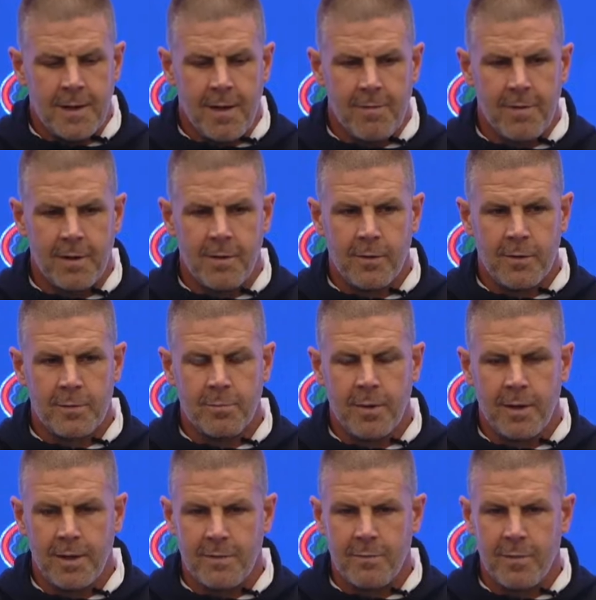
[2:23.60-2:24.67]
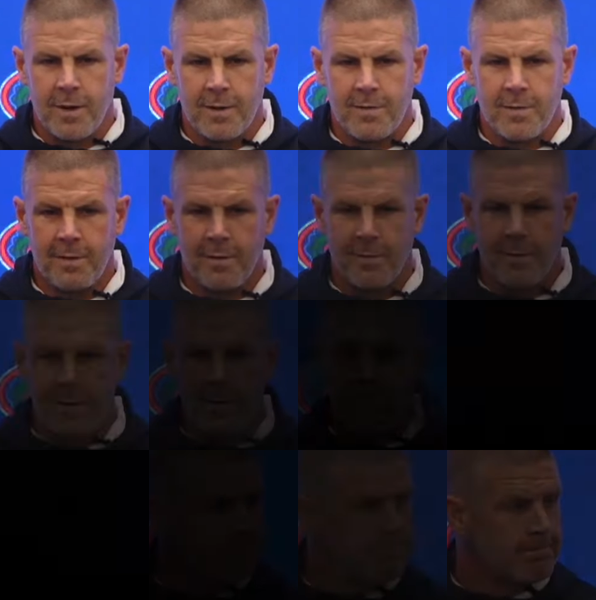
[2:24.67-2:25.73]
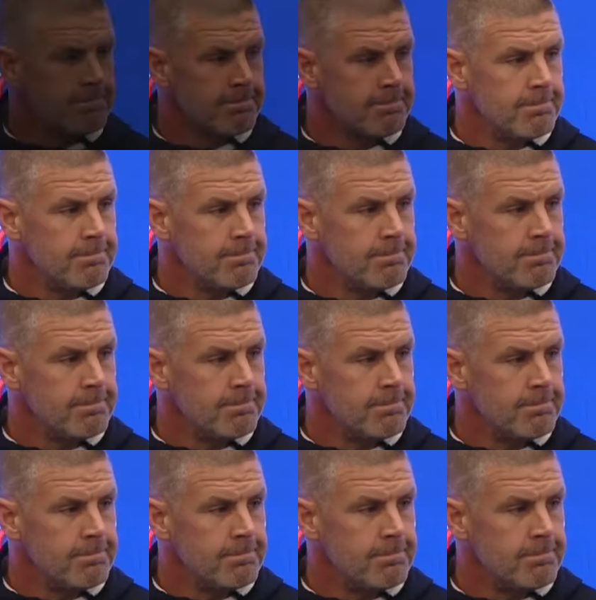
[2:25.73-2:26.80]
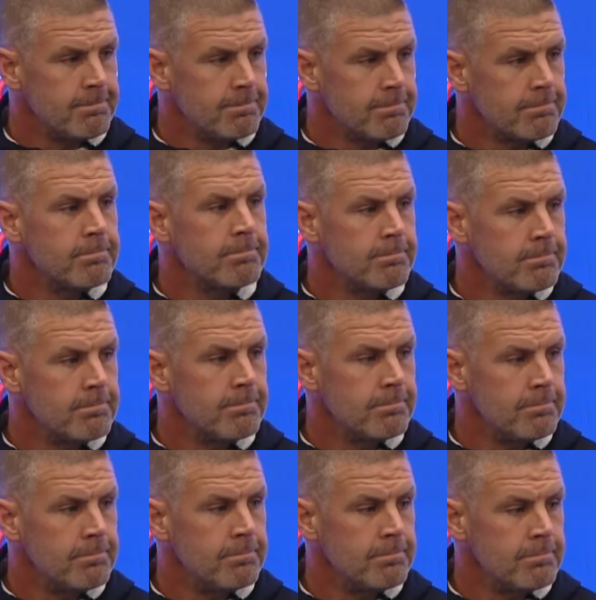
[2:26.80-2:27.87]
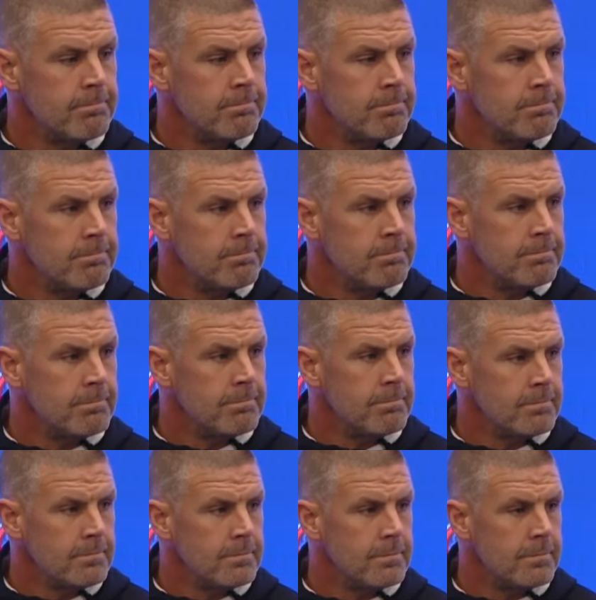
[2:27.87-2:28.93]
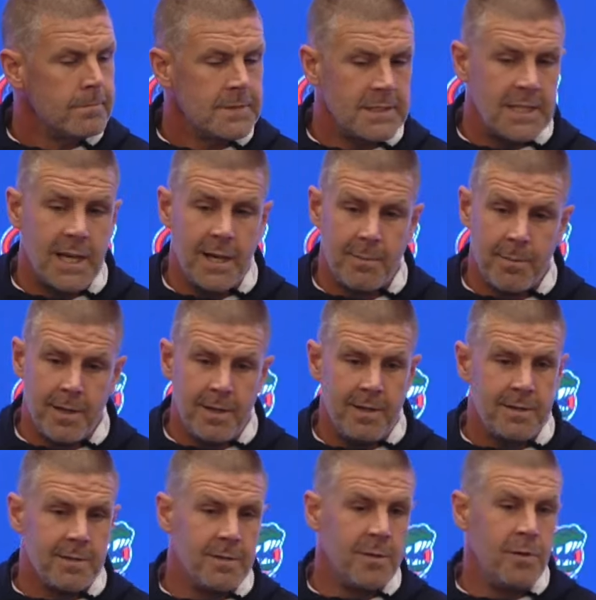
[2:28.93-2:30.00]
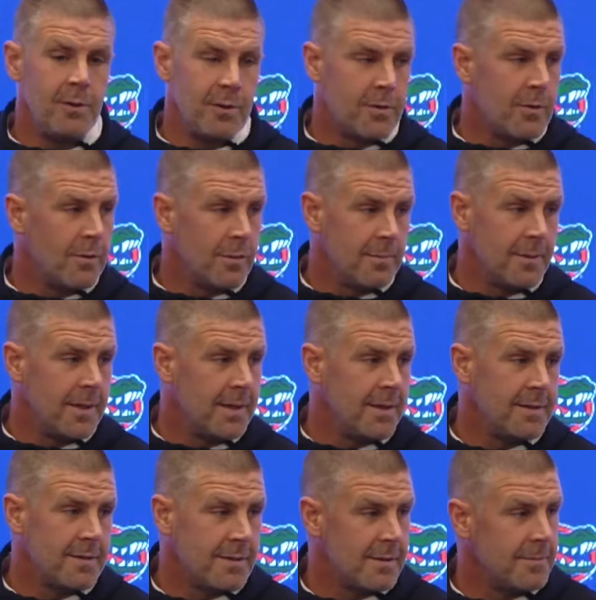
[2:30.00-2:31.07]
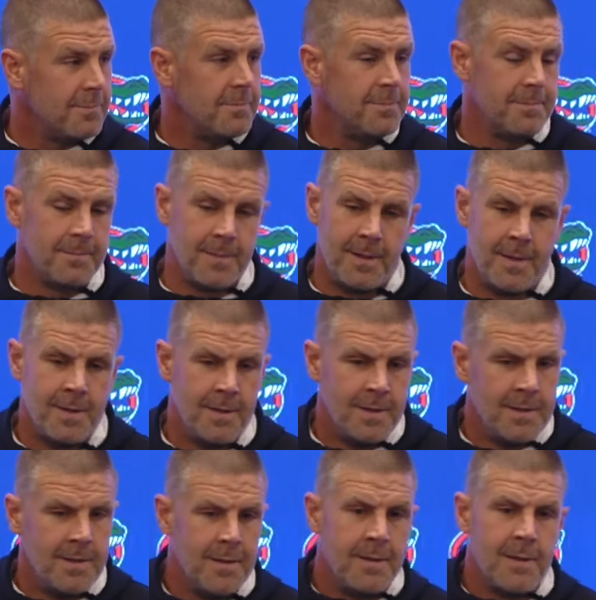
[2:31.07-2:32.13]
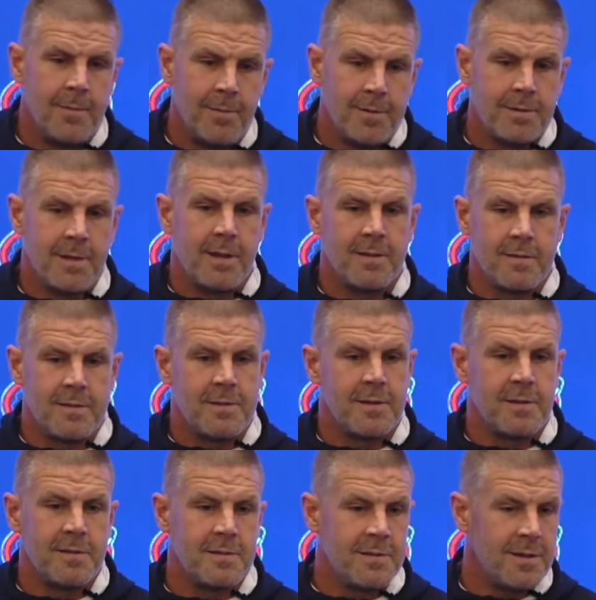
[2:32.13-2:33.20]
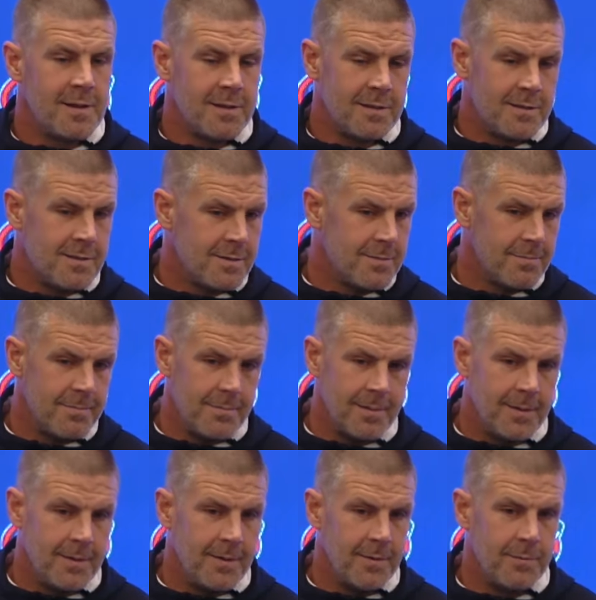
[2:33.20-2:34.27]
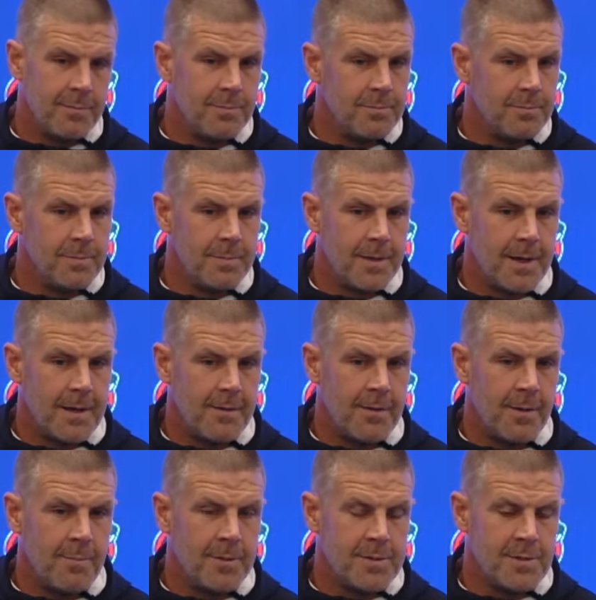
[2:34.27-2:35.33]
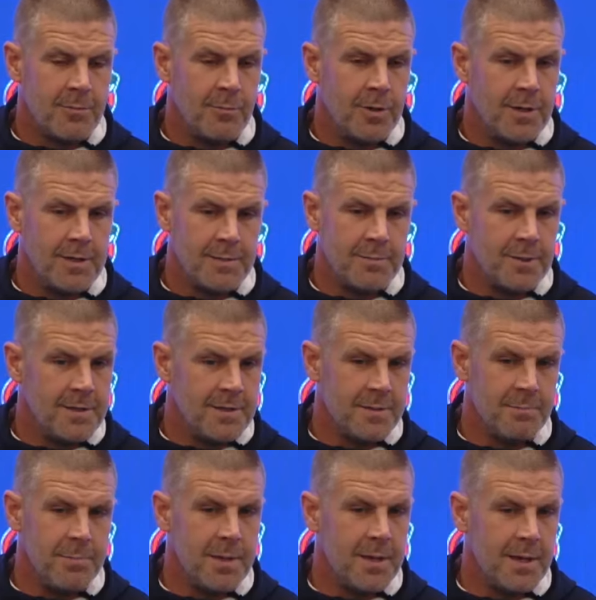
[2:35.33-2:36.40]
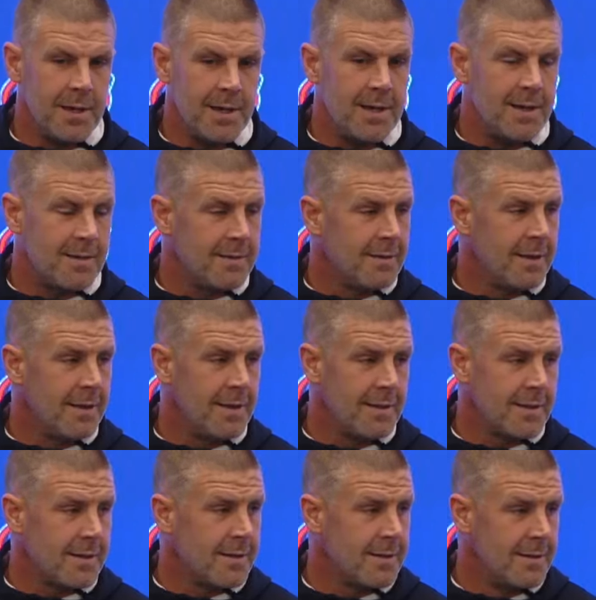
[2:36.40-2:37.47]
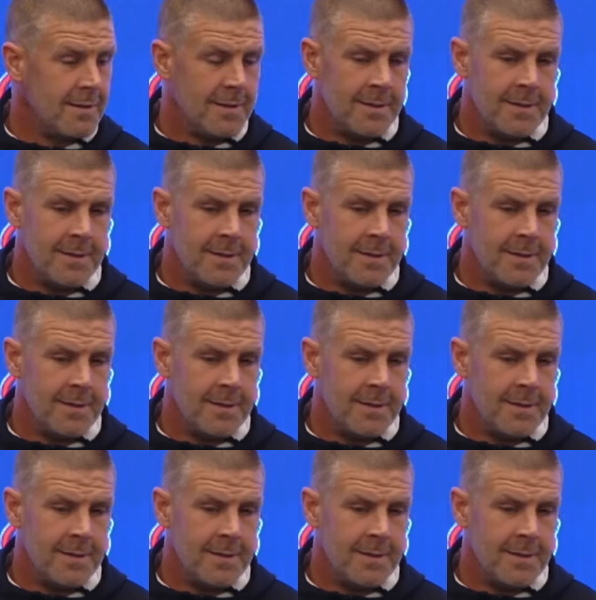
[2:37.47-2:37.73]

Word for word: I think ultimately that's what I see on tape. Tennessee's quarterback, Nico, and what type of challenges does he present? Yeah, I mean, he's a unicorn, man. He's a, this guy's six six. you know, I don't know how much he weighs, but he's a big athletic.